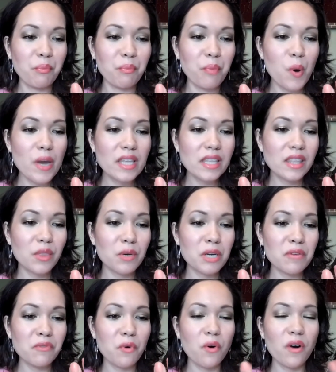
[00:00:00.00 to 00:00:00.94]

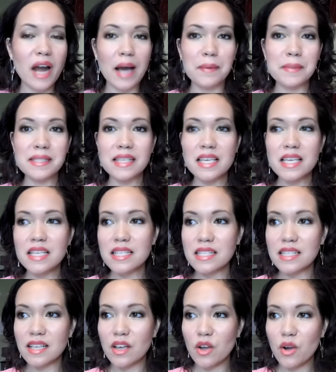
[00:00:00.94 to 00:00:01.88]
0.34
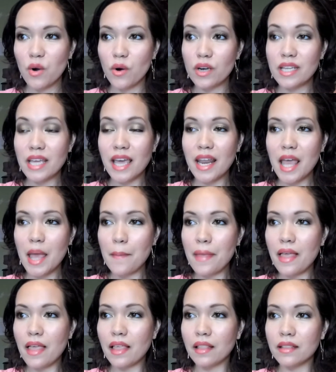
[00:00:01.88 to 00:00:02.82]
ounces or 10
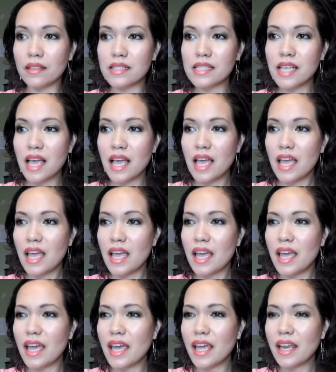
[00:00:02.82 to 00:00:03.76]
mls.
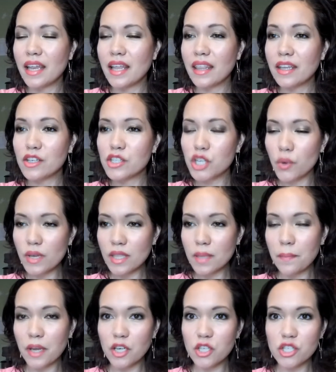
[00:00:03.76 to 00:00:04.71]
And they're showing the
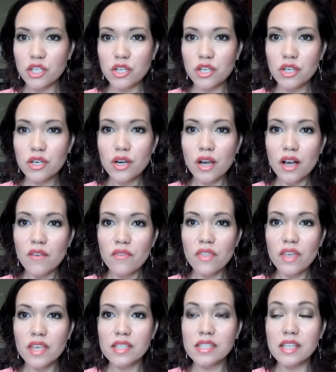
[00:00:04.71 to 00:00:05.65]
picture
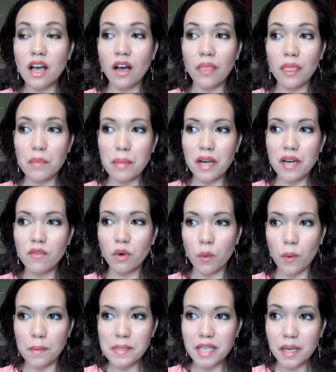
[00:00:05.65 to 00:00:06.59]
of this on the Petit
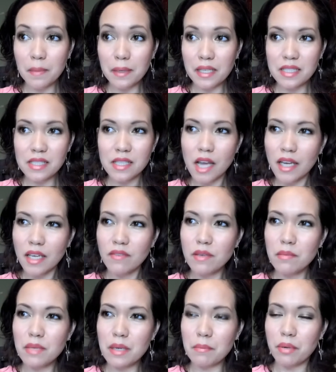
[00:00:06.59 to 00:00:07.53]
Vour website, but it's not
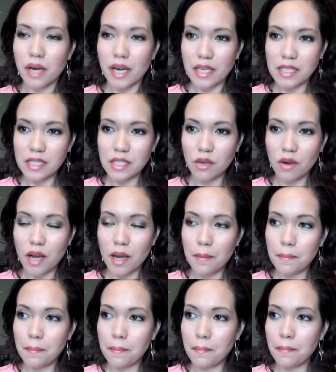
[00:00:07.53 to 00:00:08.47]
giving me a price, so
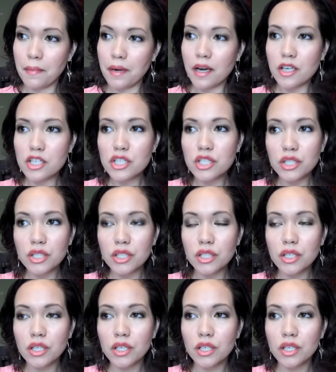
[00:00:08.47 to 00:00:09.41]
I'm not sure